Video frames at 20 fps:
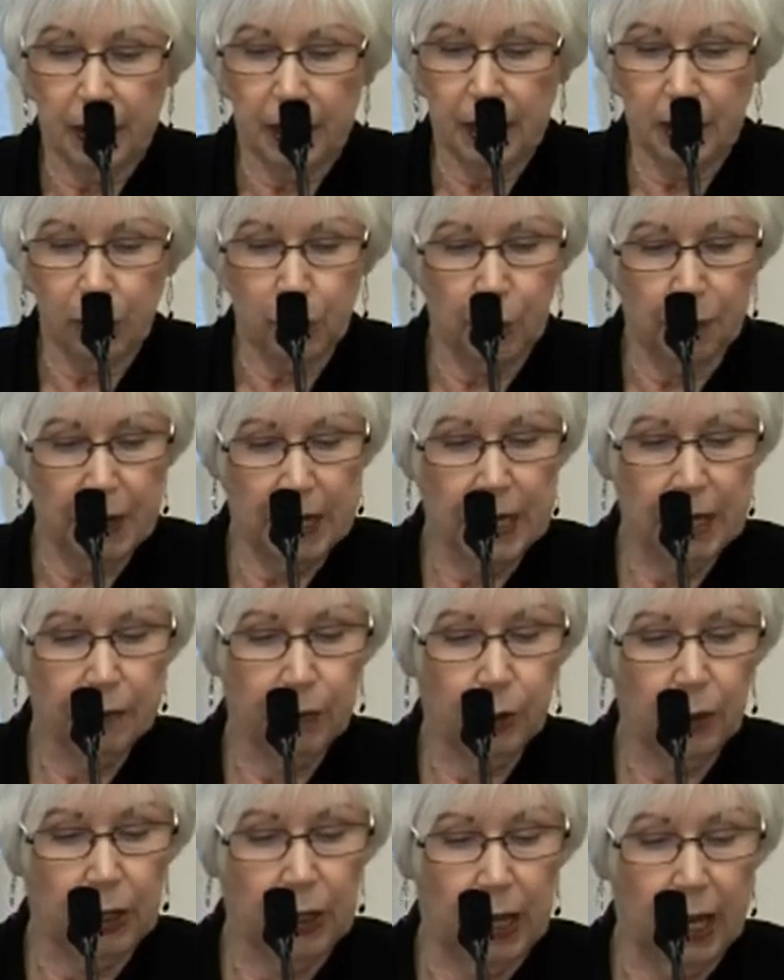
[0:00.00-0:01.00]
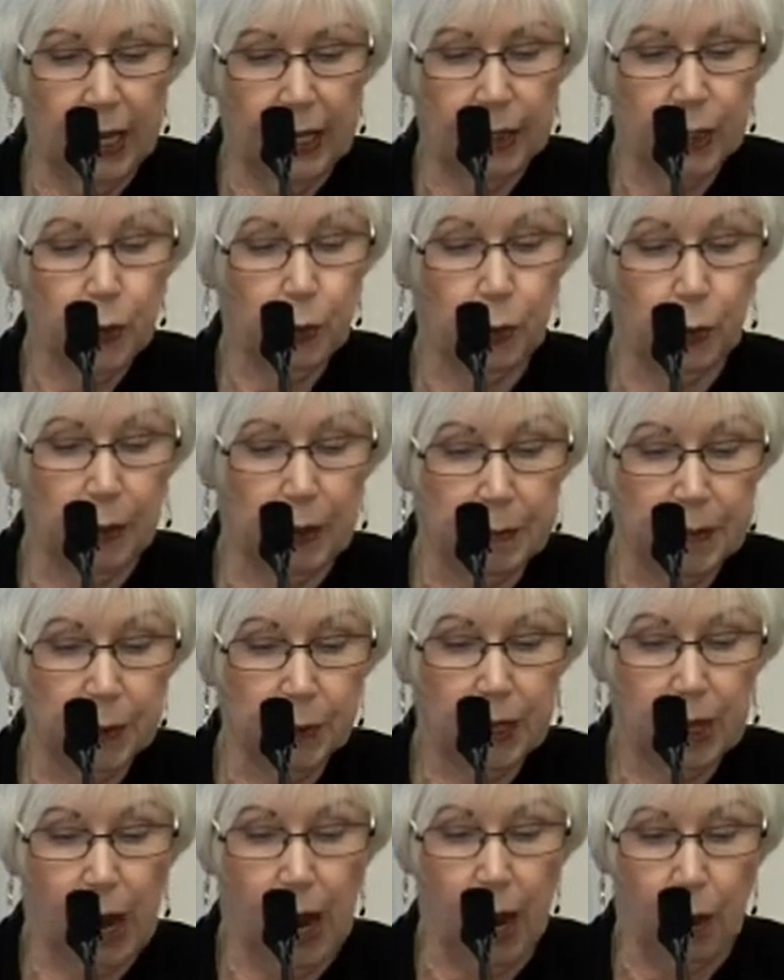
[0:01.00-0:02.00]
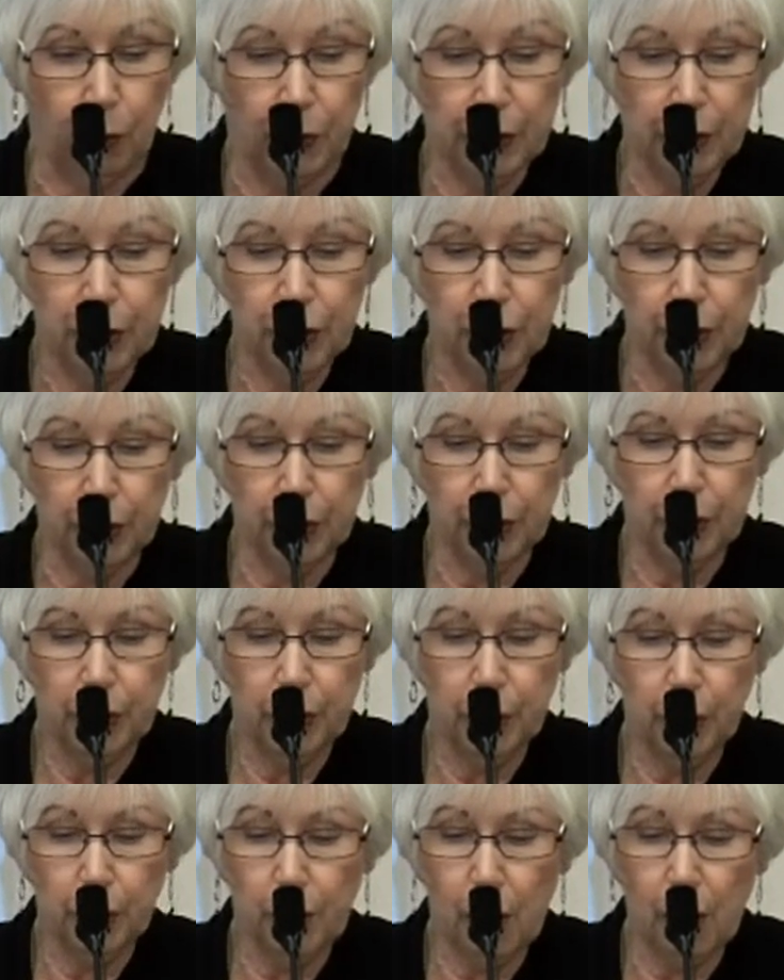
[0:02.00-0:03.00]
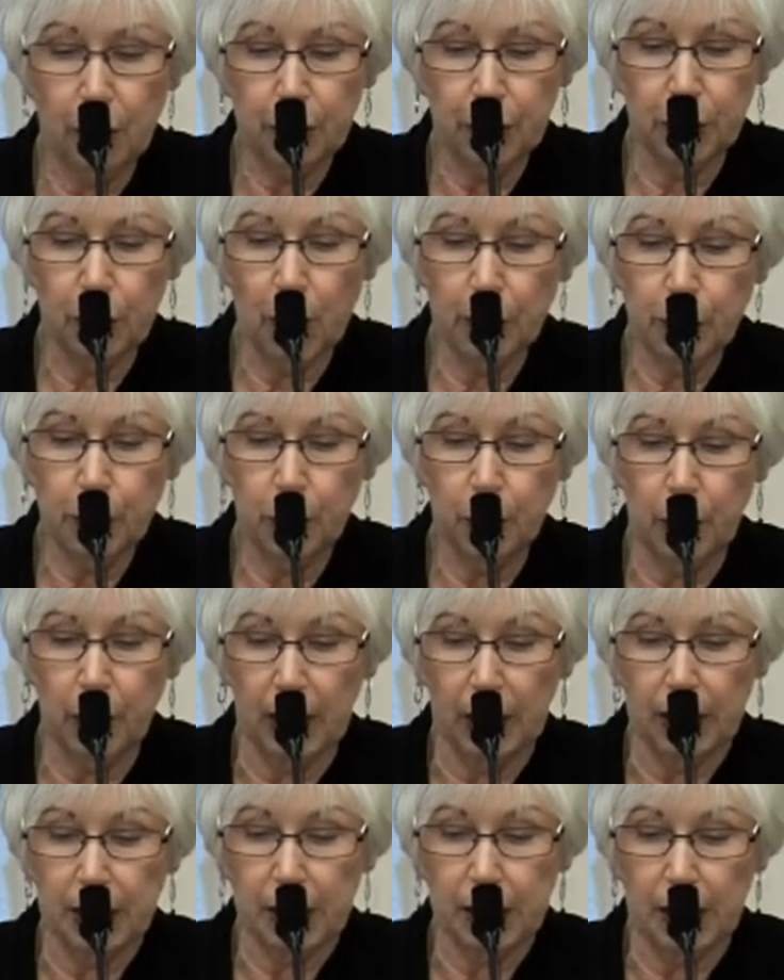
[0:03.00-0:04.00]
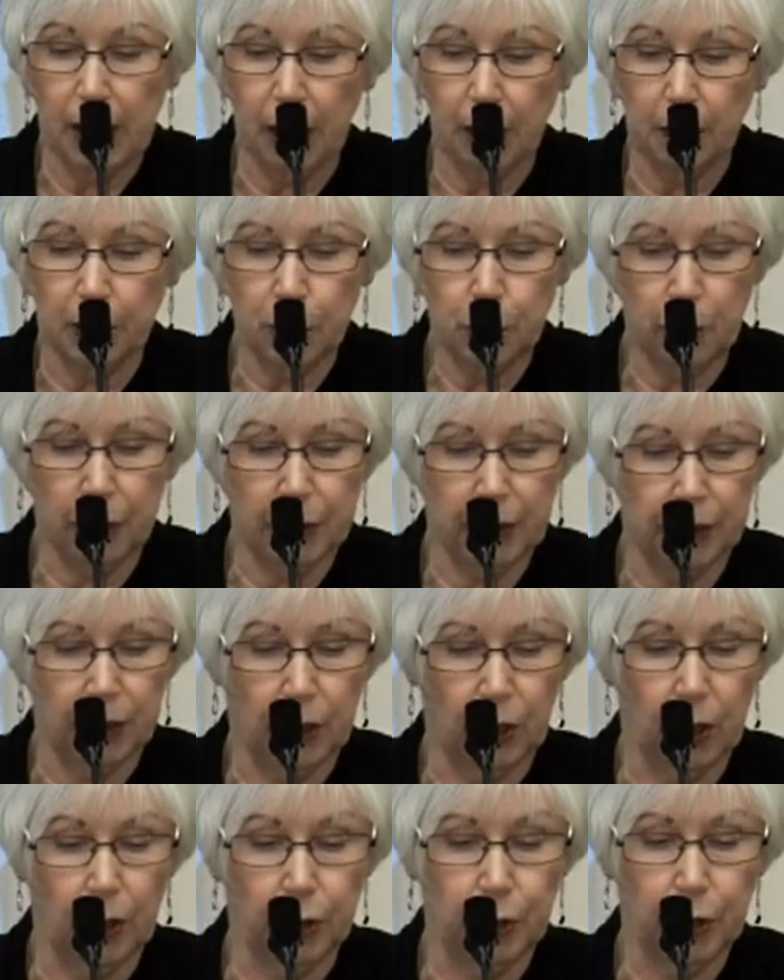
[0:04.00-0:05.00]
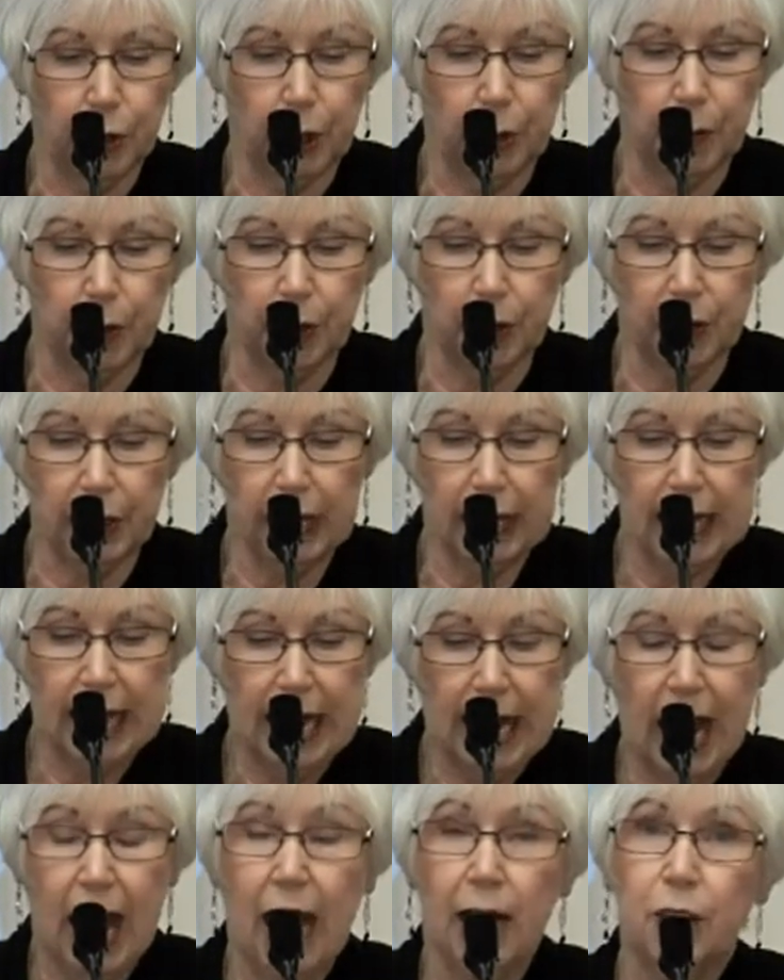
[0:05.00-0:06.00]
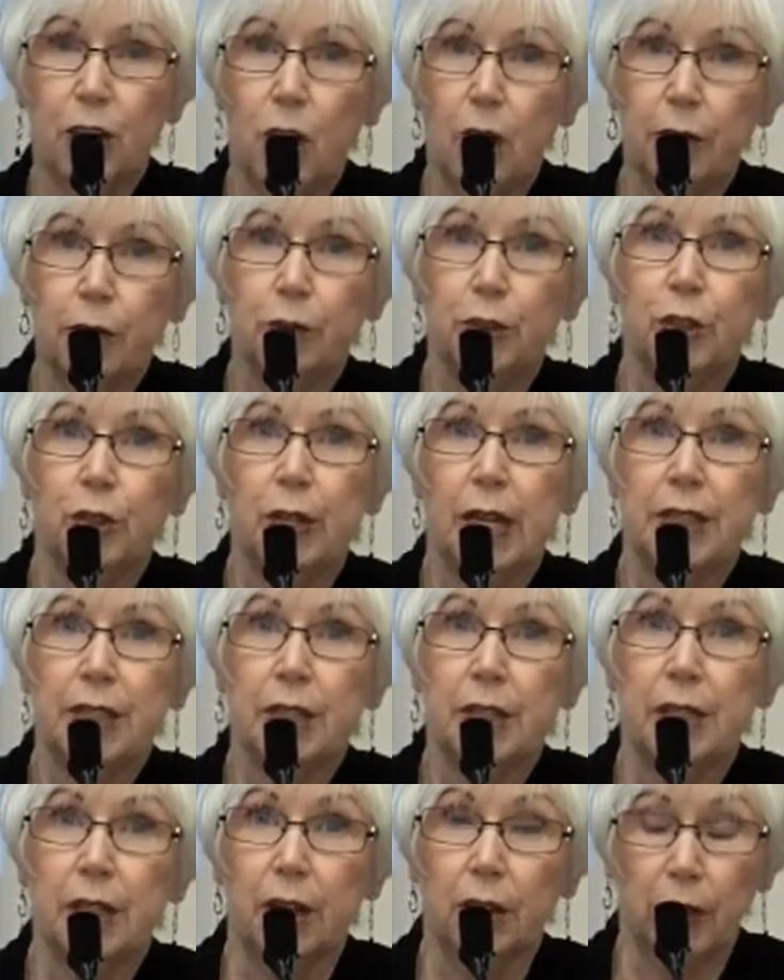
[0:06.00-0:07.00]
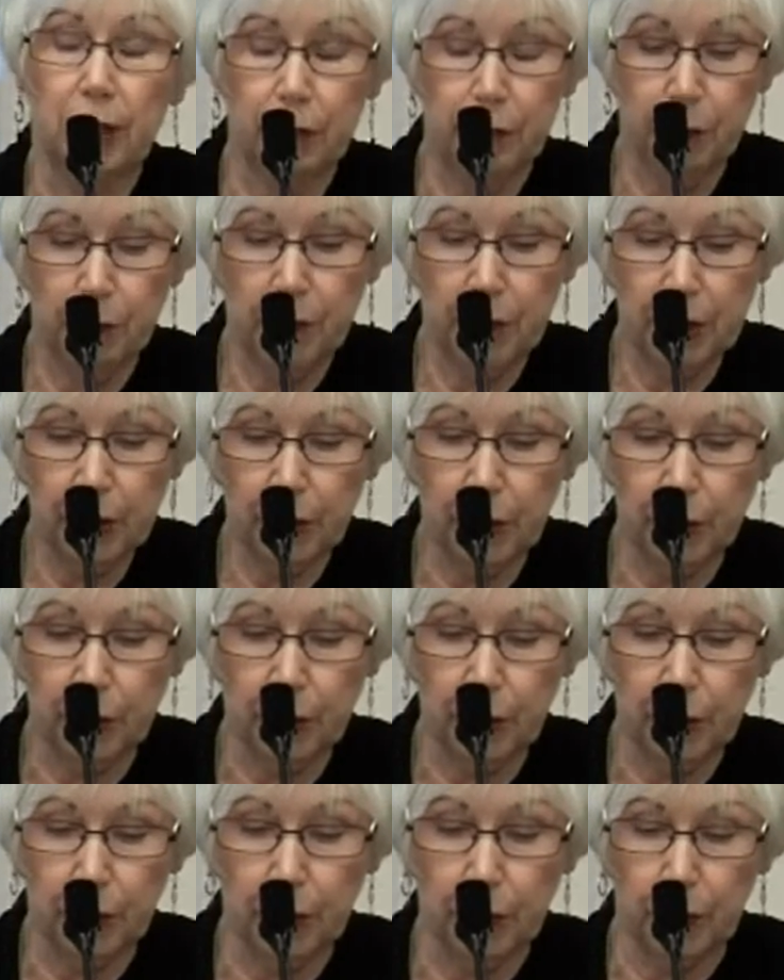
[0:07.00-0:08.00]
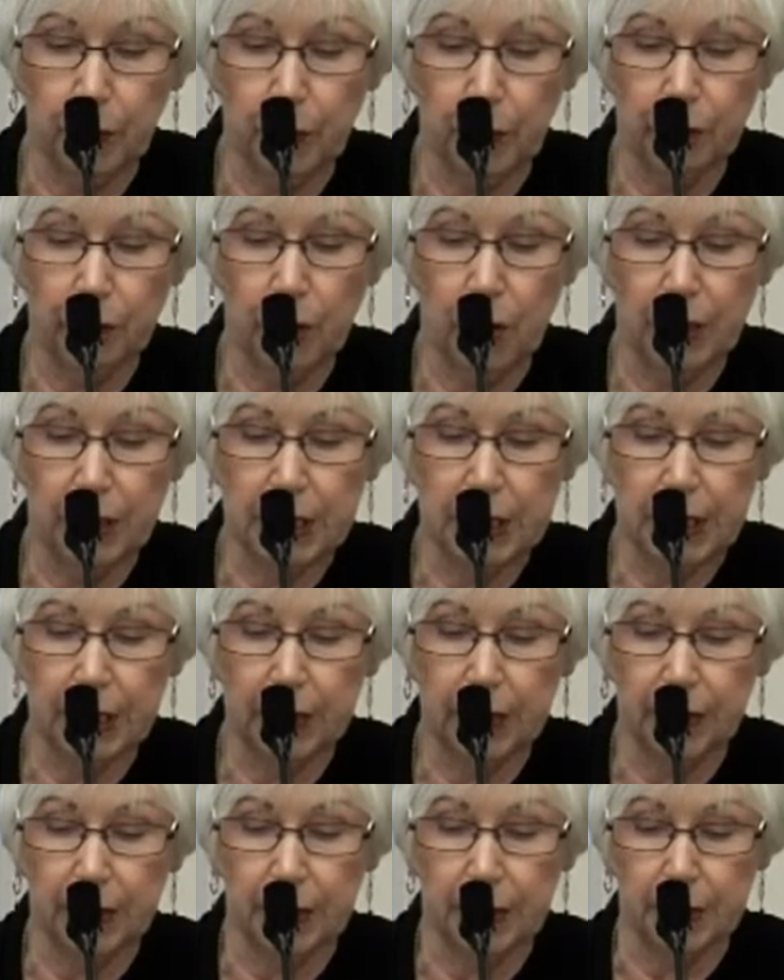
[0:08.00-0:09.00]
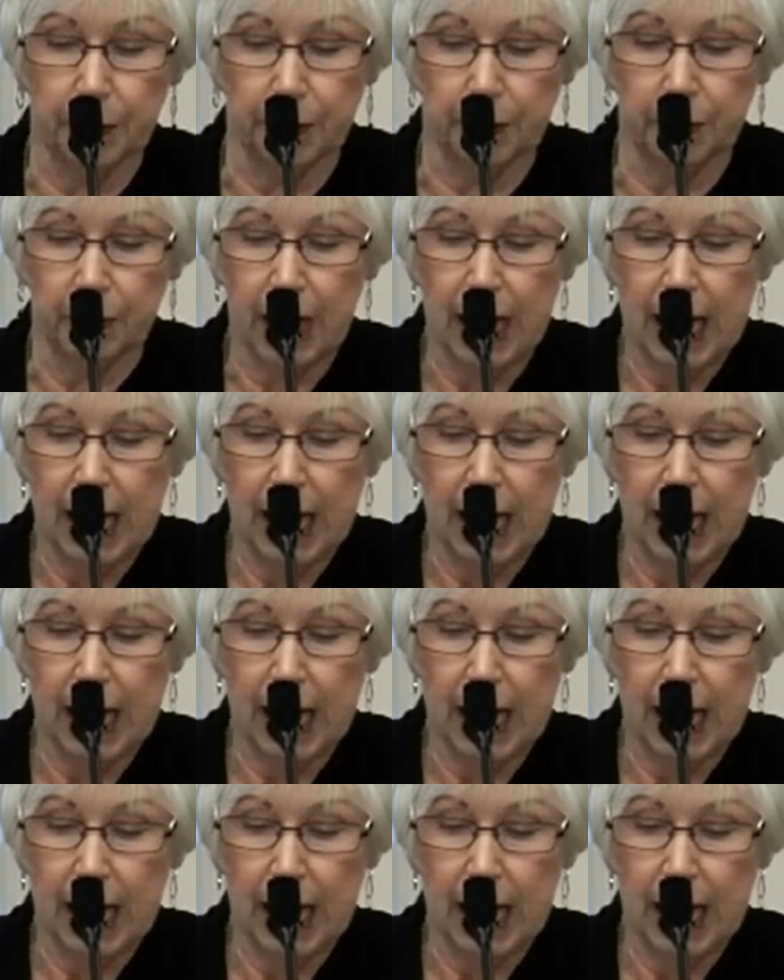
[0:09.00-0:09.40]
So many of her clients were women with children who are often not too well established within the larger community and not necessarily familiar with the role of volunteerism.